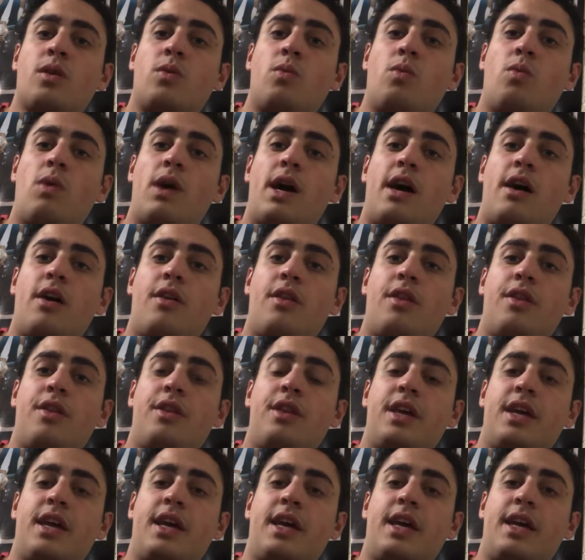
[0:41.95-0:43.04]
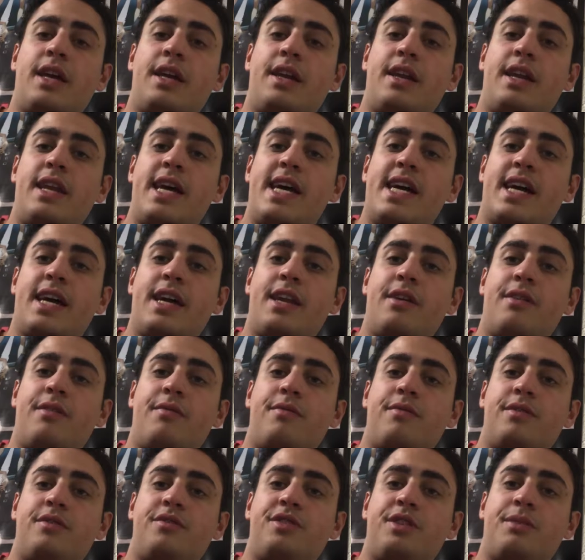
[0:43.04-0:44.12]
while the
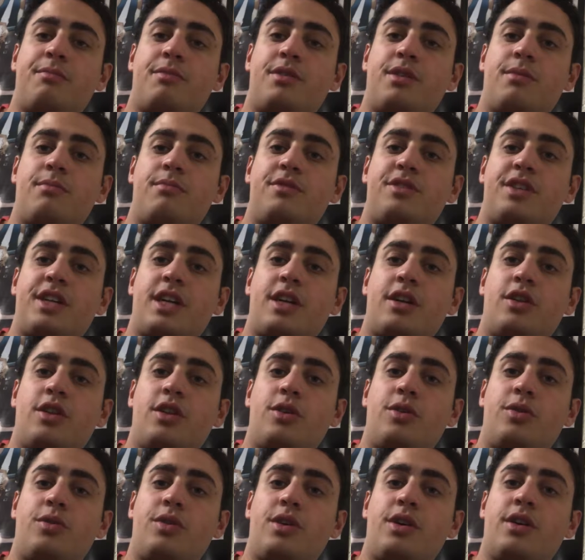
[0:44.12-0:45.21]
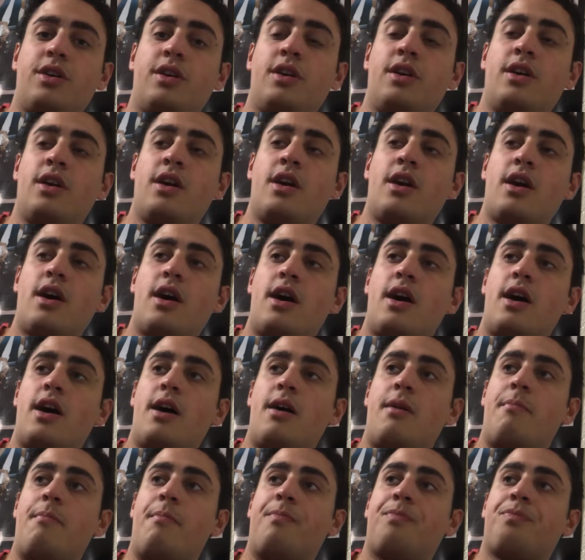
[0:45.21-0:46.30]
negative symptoms include
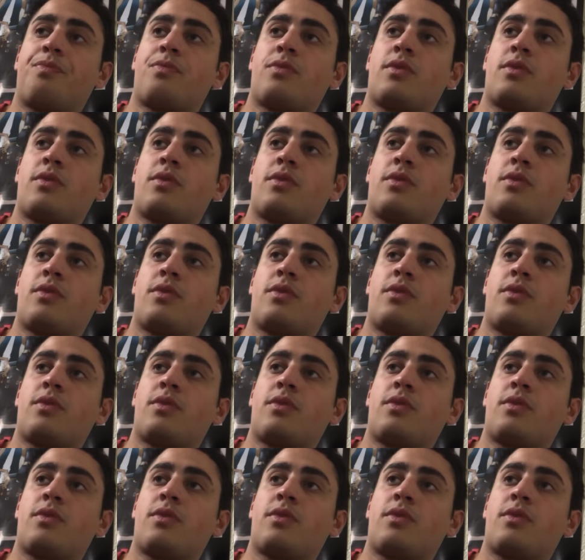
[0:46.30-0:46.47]
um,